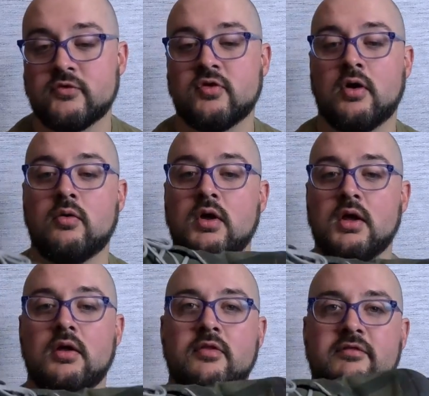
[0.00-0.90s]
So
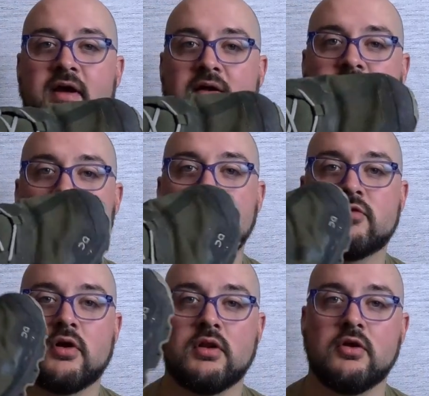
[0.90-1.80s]
the fact that these
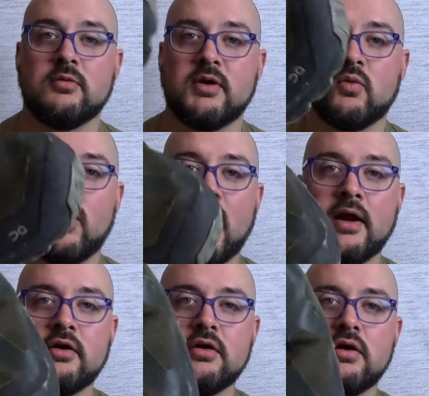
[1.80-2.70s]
are a little bit
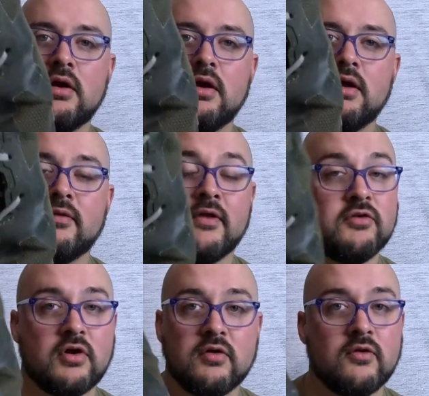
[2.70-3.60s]
wider, and
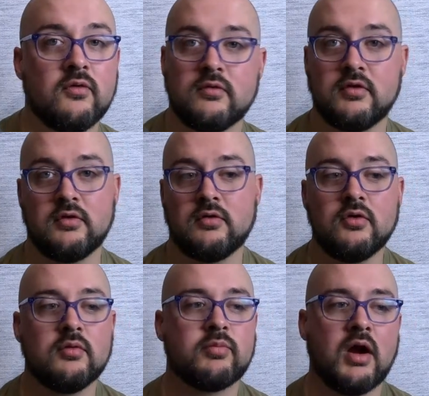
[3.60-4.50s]
these aren't you
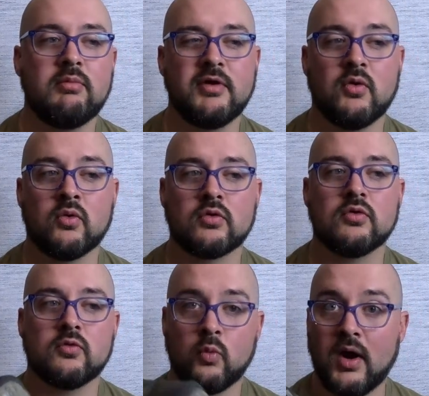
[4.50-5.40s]
could probably
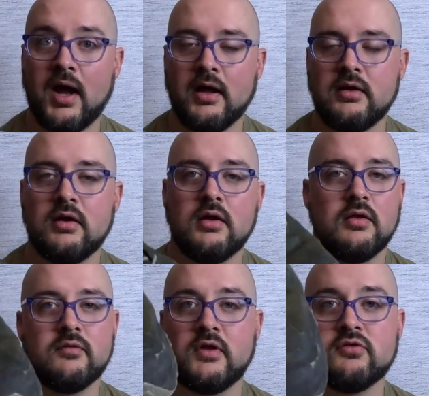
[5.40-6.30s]
order wide.
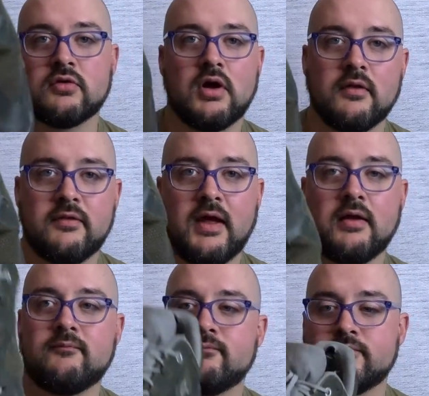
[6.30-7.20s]
These are not
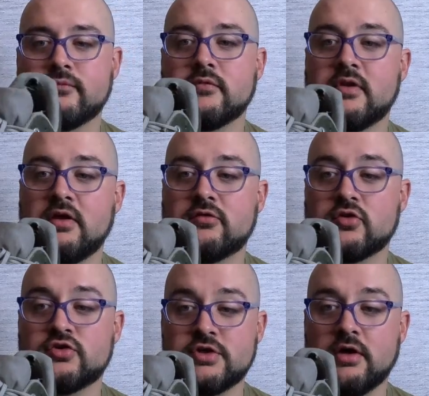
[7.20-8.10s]
that. These
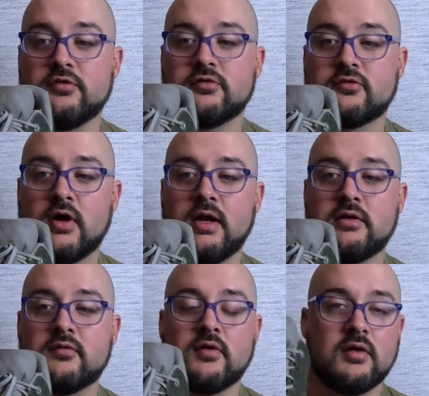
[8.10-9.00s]
are just
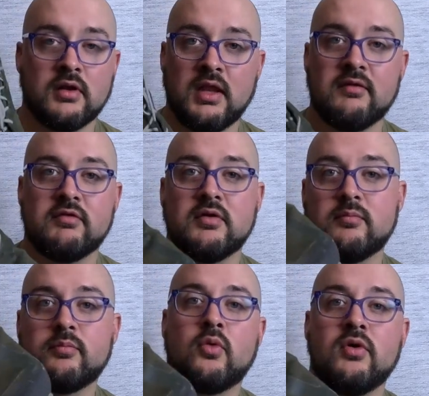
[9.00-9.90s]
straight
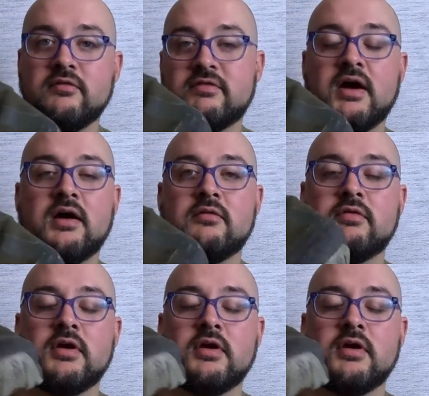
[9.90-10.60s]
11.5